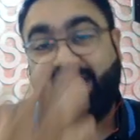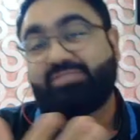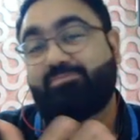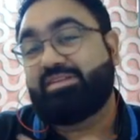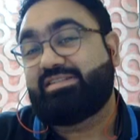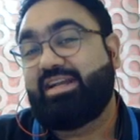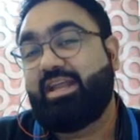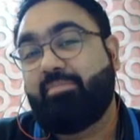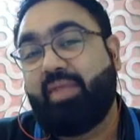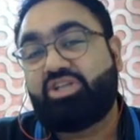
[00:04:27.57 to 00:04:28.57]

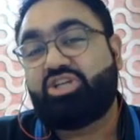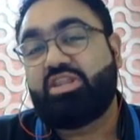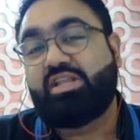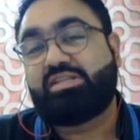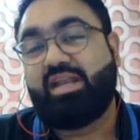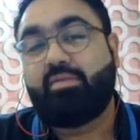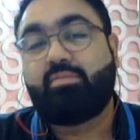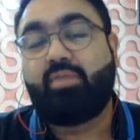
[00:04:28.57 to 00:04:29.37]
explicitly mentioned in the syllabus,